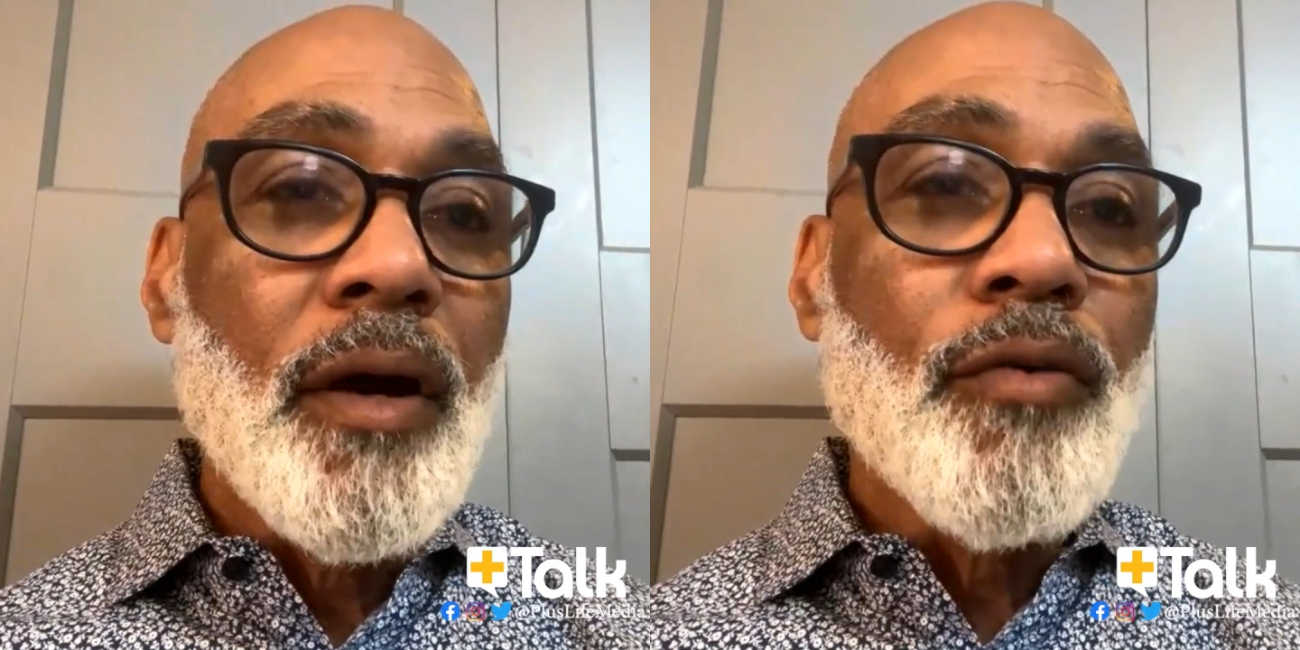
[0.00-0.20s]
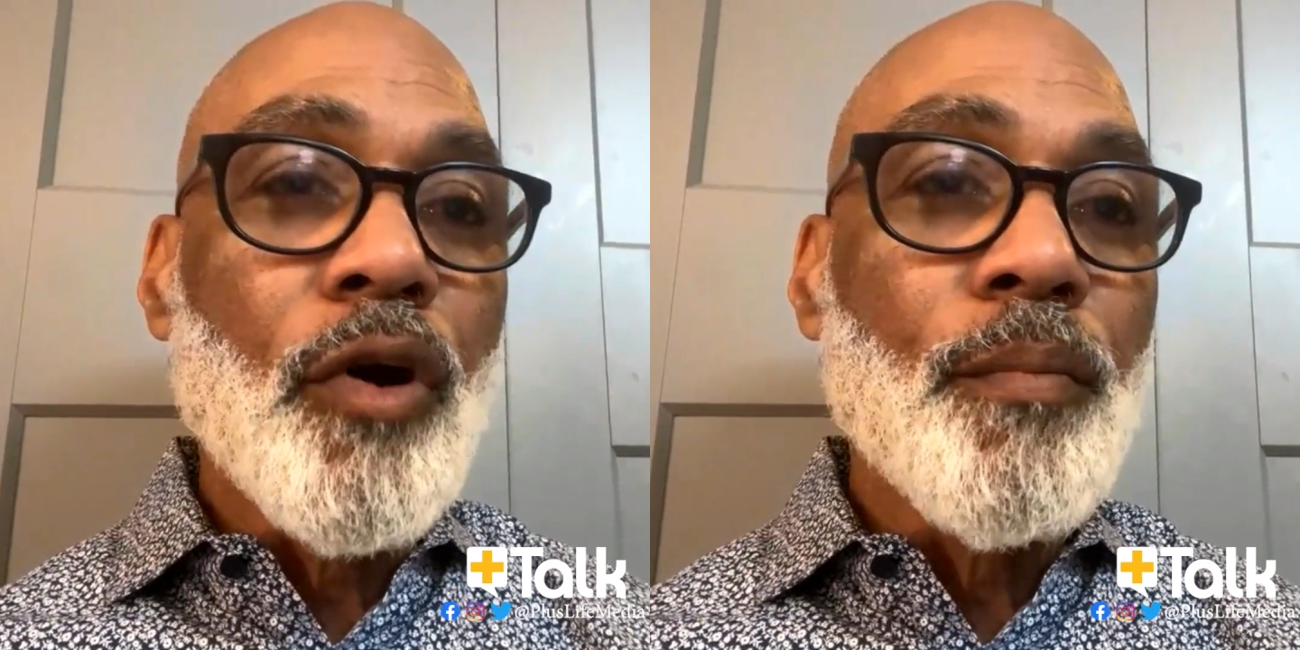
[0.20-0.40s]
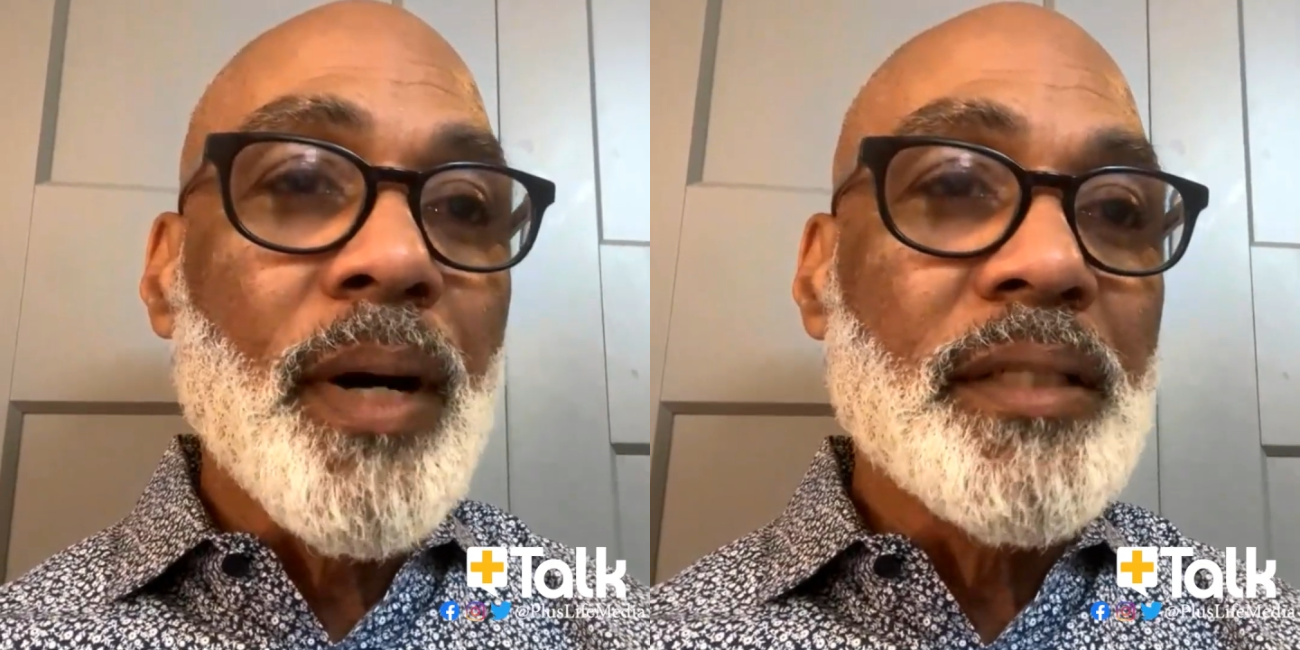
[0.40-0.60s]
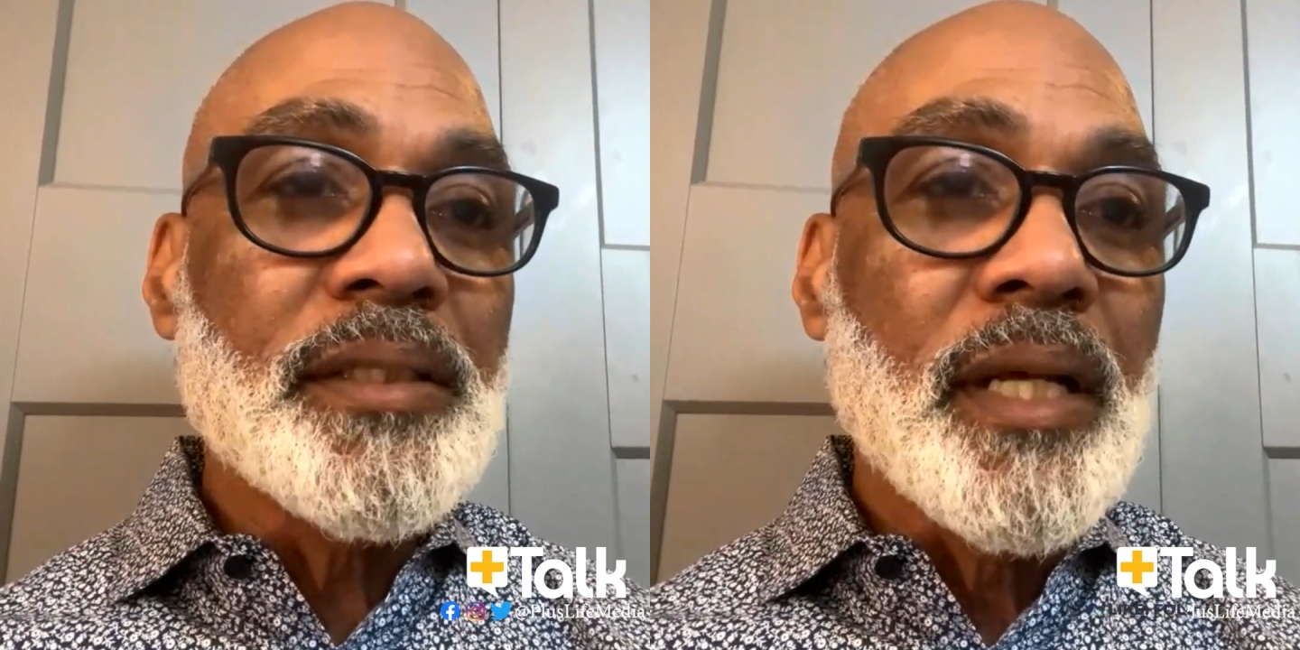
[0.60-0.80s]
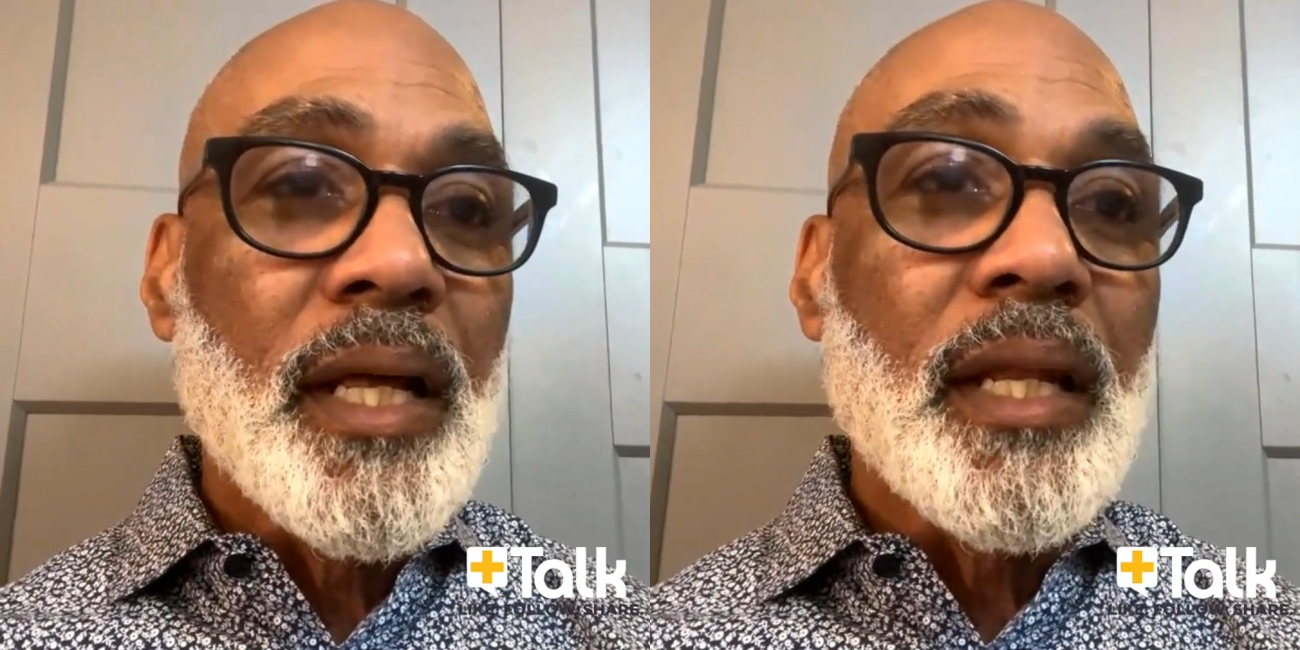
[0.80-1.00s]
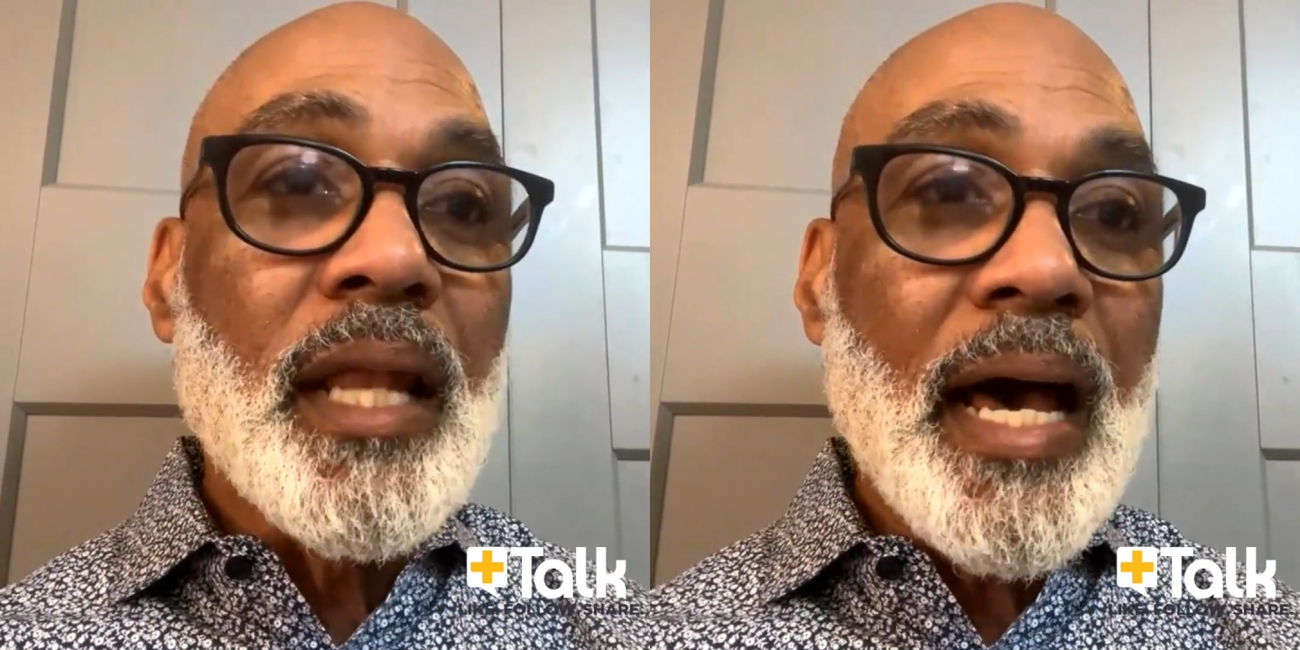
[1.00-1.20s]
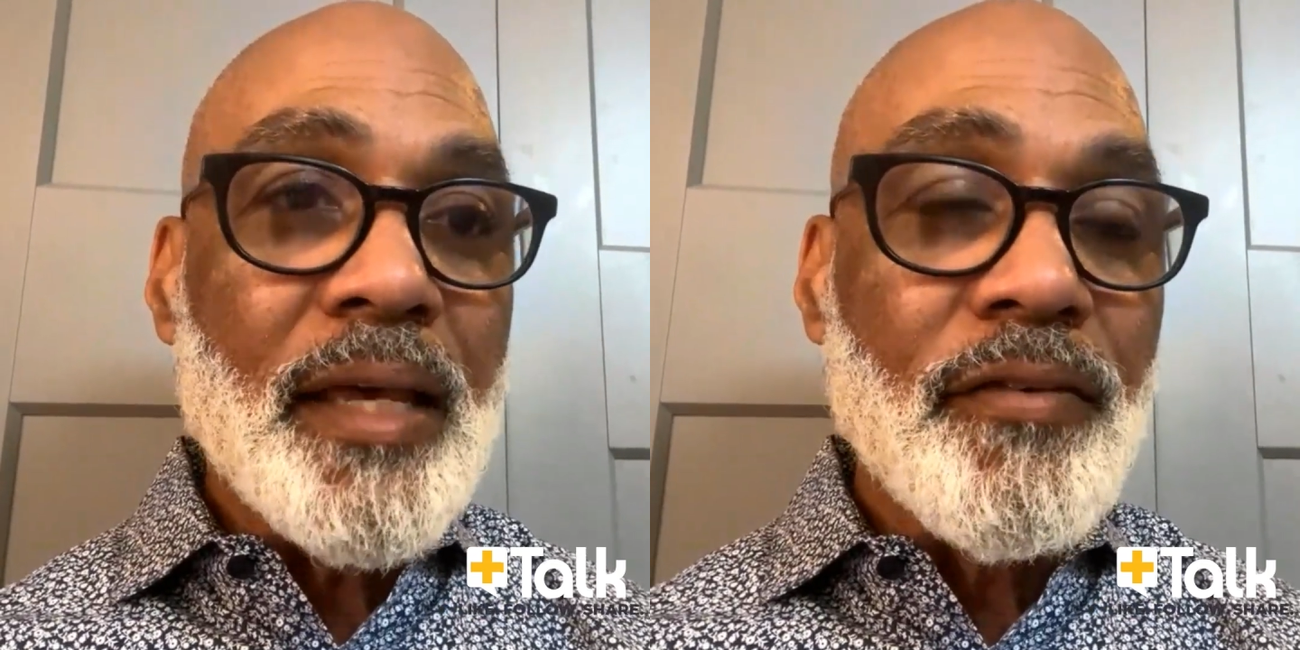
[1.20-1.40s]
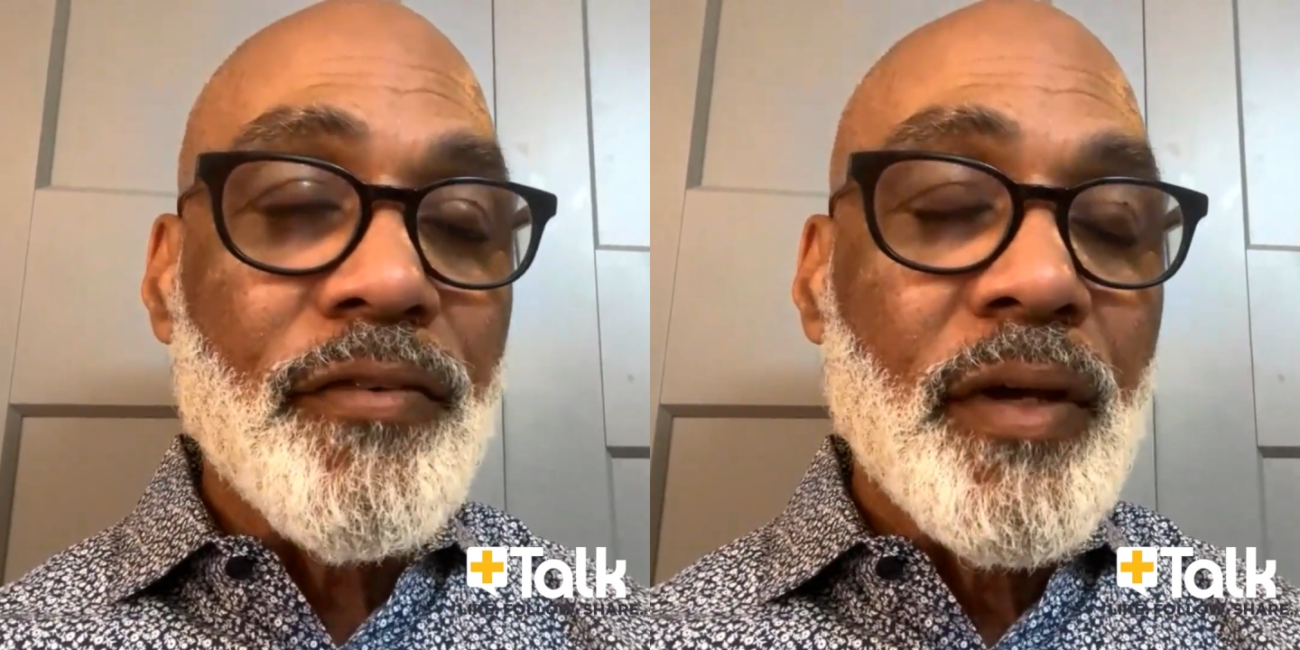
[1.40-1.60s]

robust life.